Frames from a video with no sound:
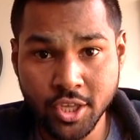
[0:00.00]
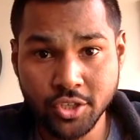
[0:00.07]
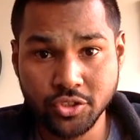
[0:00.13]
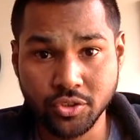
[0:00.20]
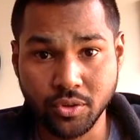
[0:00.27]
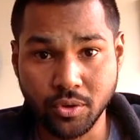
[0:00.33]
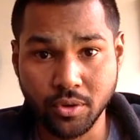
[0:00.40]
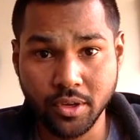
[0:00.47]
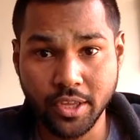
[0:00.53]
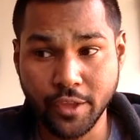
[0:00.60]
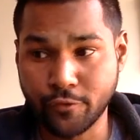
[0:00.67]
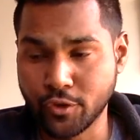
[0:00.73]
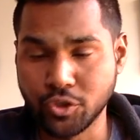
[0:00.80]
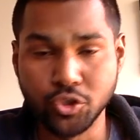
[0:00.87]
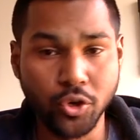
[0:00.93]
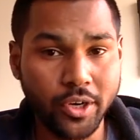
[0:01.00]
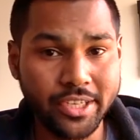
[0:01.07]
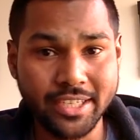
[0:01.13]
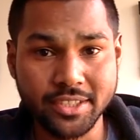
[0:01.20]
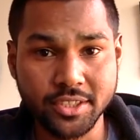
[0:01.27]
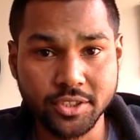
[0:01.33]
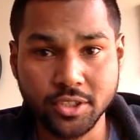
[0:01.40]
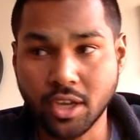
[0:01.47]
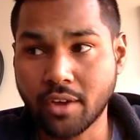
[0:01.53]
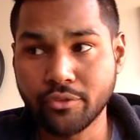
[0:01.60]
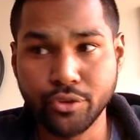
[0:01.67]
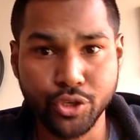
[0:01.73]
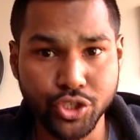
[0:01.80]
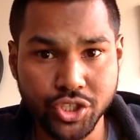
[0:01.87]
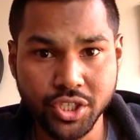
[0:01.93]
So if you joined as a
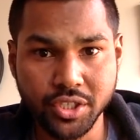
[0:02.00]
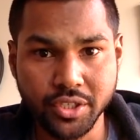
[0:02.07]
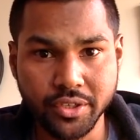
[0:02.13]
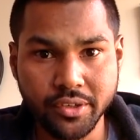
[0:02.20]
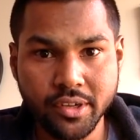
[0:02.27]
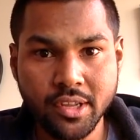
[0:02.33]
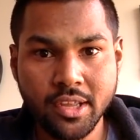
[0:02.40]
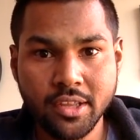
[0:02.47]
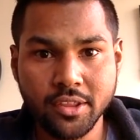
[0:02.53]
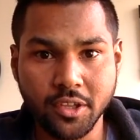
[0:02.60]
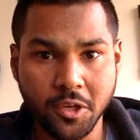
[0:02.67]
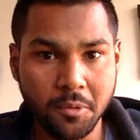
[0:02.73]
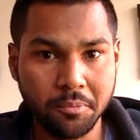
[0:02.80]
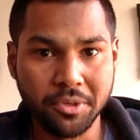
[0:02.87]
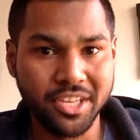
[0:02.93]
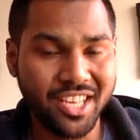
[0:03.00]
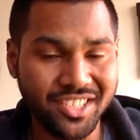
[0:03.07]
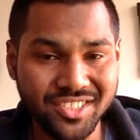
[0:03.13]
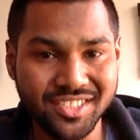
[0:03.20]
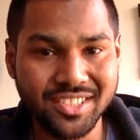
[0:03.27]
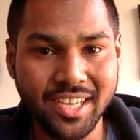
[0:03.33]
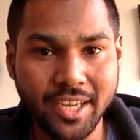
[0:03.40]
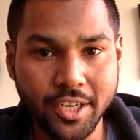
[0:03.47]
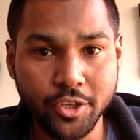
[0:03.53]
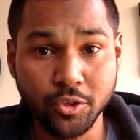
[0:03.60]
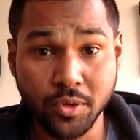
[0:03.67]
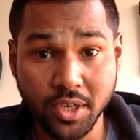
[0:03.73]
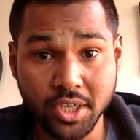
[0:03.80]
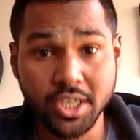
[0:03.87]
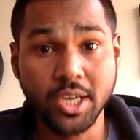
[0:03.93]
software engineer, the company has decided
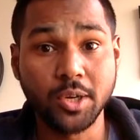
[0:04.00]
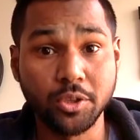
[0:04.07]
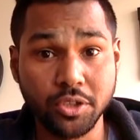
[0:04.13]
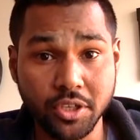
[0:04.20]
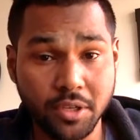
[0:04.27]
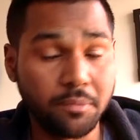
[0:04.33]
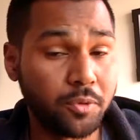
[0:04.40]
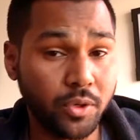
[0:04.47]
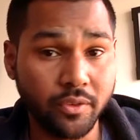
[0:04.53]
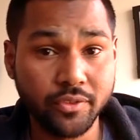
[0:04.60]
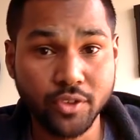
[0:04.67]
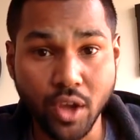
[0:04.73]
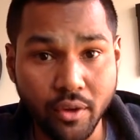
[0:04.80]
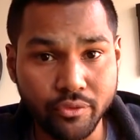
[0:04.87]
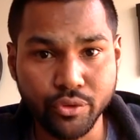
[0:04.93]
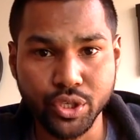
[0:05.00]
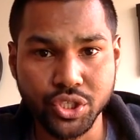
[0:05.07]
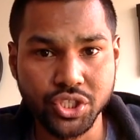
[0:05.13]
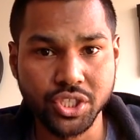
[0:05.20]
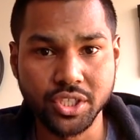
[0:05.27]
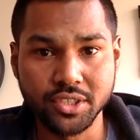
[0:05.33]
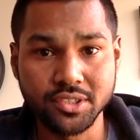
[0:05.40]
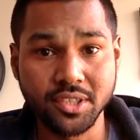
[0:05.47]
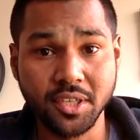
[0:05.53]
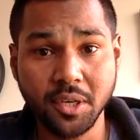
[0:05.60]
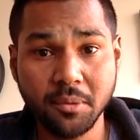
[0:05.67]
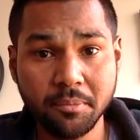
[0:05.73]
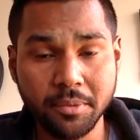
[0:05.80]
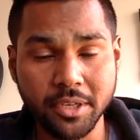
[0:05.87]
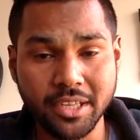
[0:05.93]
to cut down on the number of software engineers in the
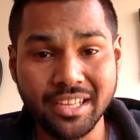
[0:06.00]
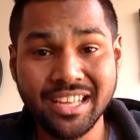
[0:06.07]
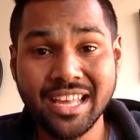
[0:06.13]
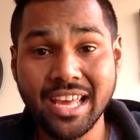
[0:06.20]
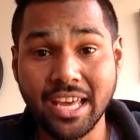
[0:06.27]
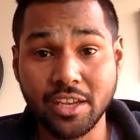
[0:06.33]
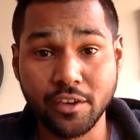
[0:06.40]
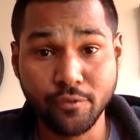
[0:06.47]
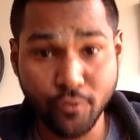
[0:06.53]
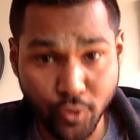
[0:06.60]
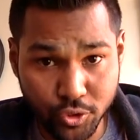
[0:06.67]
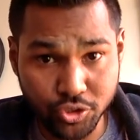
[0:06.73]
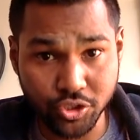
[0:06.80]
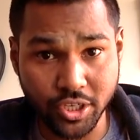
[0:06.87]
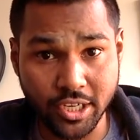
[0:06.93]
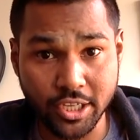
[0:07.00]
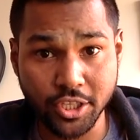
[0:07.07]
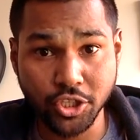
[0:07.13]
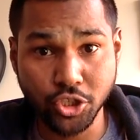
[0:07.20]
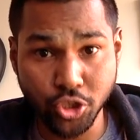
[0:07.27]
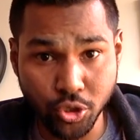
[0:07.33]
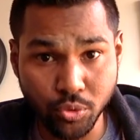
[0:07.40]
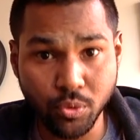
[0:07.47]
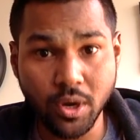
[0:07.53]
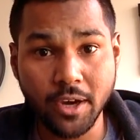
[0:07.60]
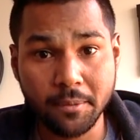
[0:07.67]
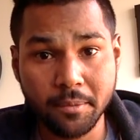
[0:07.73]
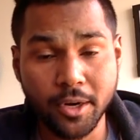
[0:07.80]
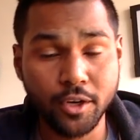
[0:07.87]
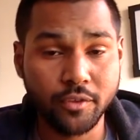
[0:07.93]
company, and unfortunately, you
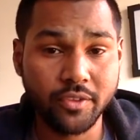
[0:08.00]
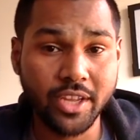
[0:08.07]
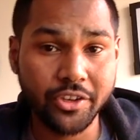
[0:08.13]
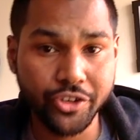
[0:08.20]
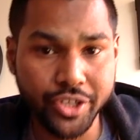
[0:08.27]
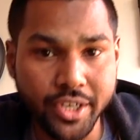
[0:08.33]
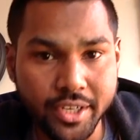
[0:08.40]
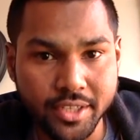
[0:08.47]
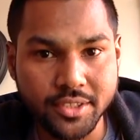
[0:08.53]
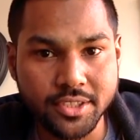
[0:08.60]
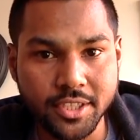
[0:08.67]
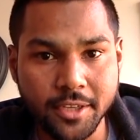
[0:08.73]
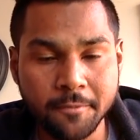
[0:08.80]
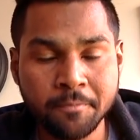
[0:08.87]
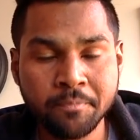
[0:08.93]
are part of that redundancy.